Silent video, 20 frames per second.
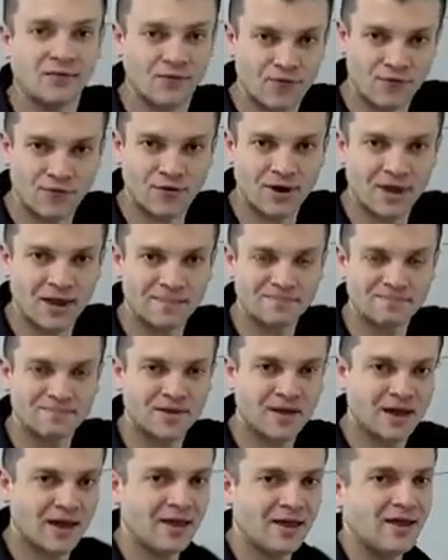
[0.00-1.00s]
for free,
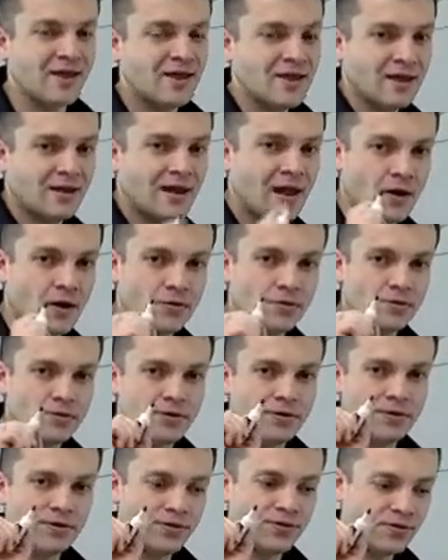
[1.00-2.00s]
okay? Now,
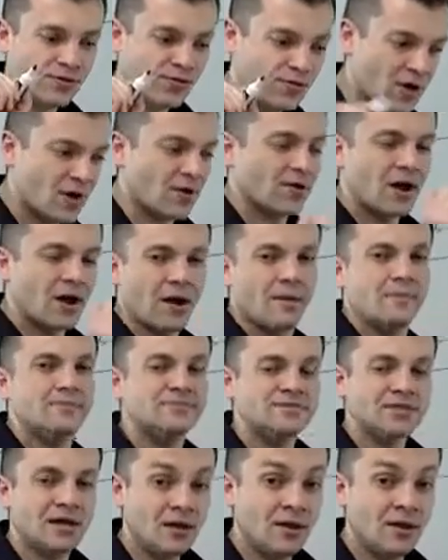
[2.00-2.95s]
there comes